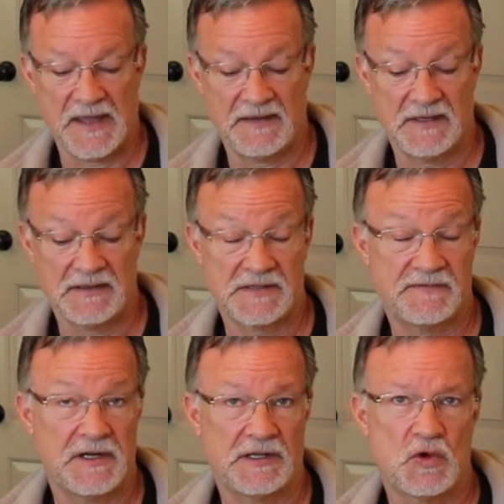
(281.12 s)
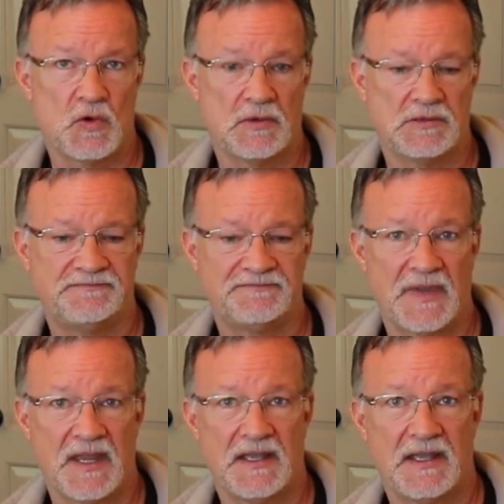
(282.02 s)
I think that's very cool.
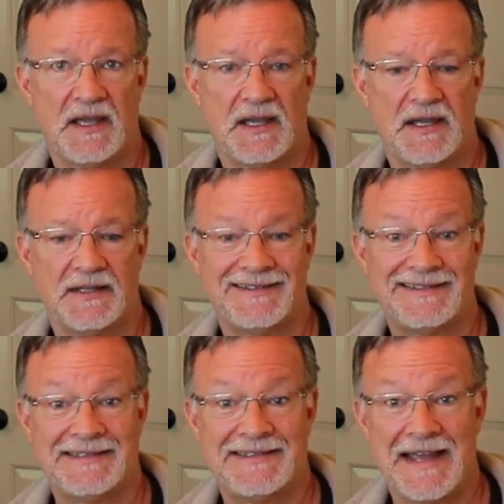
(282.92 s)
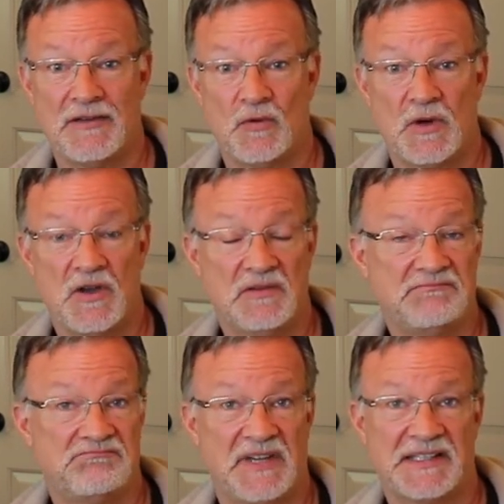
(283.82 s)
Down the
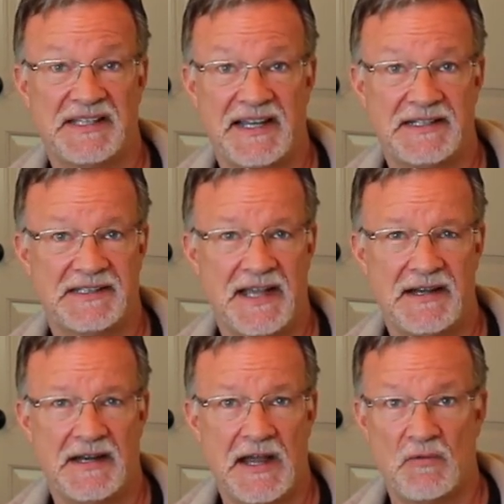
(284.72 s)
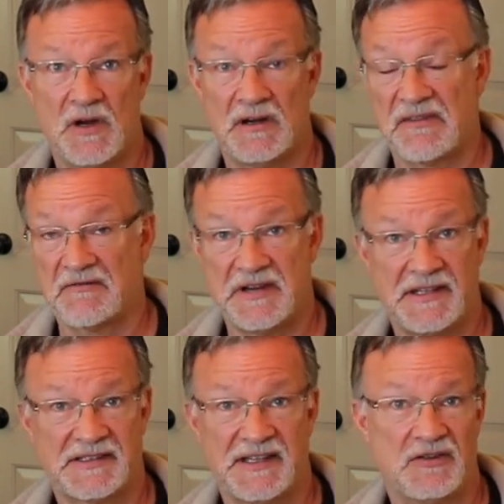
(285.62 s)
road, let's say I decided I wanted 3
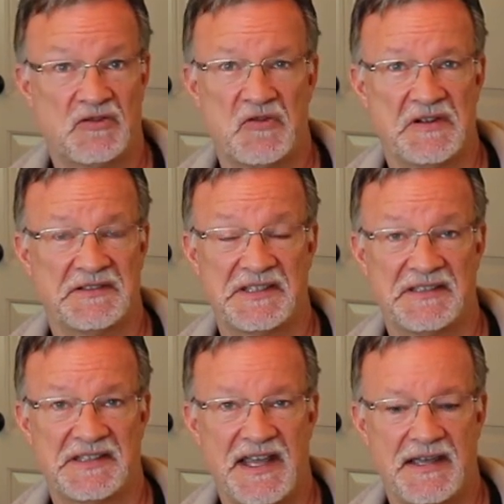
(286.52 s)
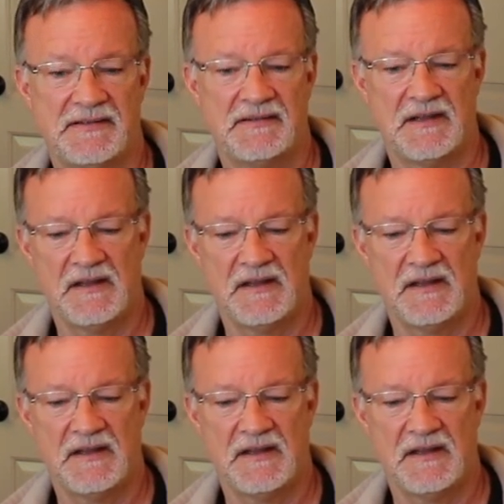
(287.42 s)
single coils instead.